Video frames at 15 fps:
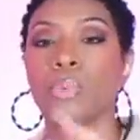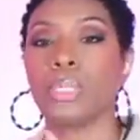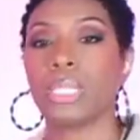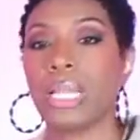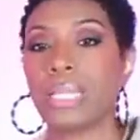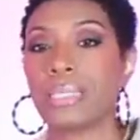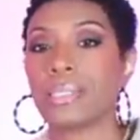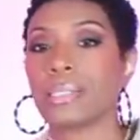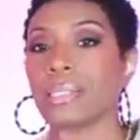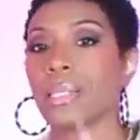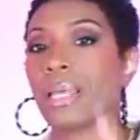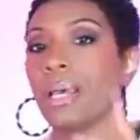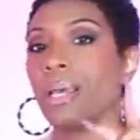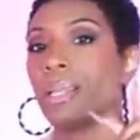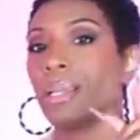We like this a
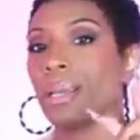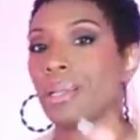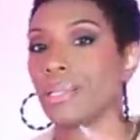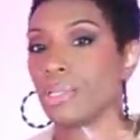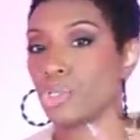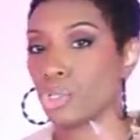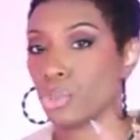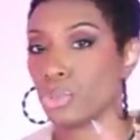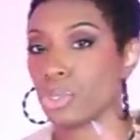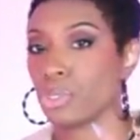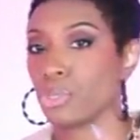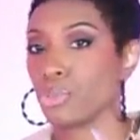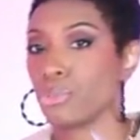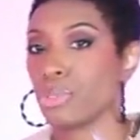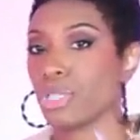lot. I didn't choose to
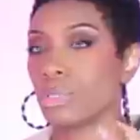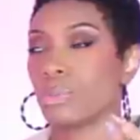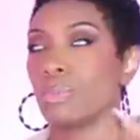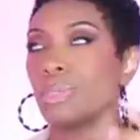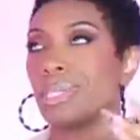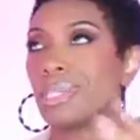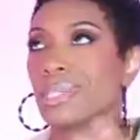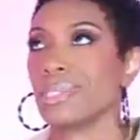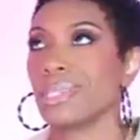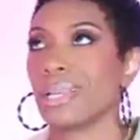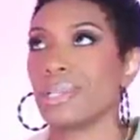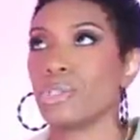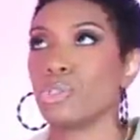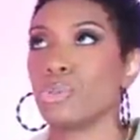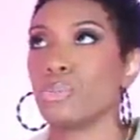dupe this one because
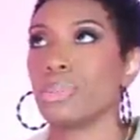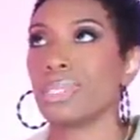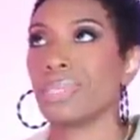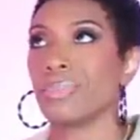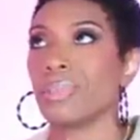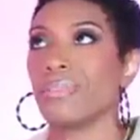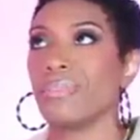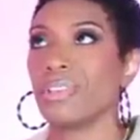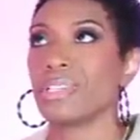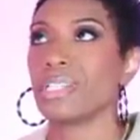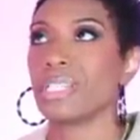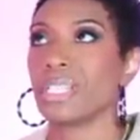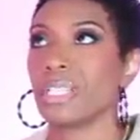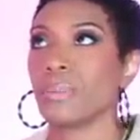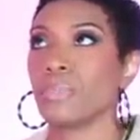I duped something
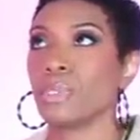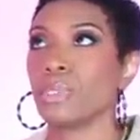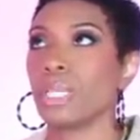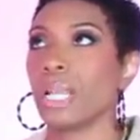very similar,